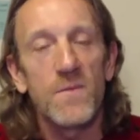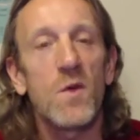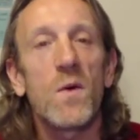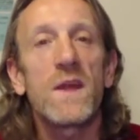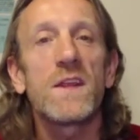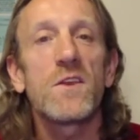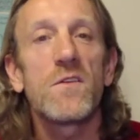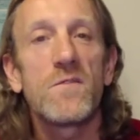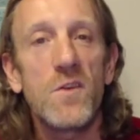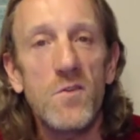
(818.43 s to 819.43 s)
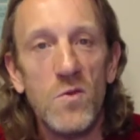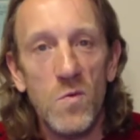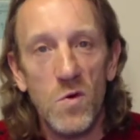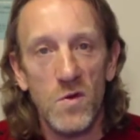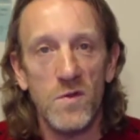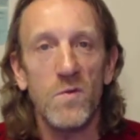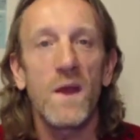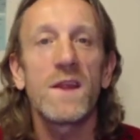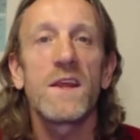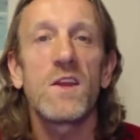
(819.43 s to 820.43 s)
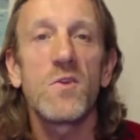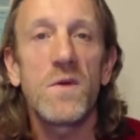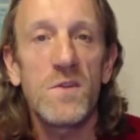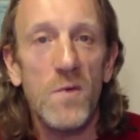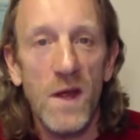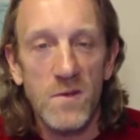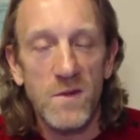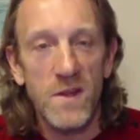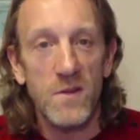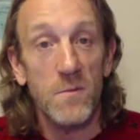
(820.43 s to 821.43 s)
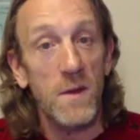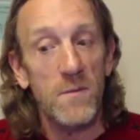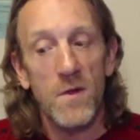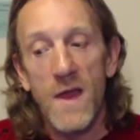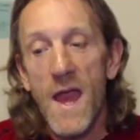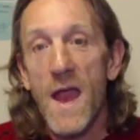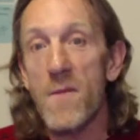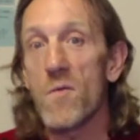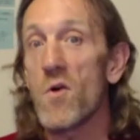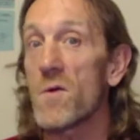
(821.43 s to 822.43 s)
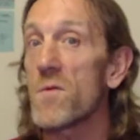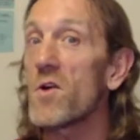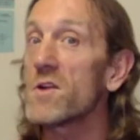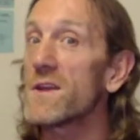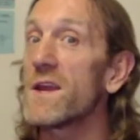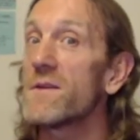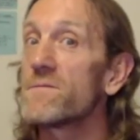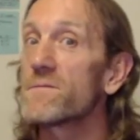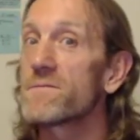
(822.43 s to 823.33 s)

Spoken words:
The way that you view the world, the way that you interact with other people, and more importantly,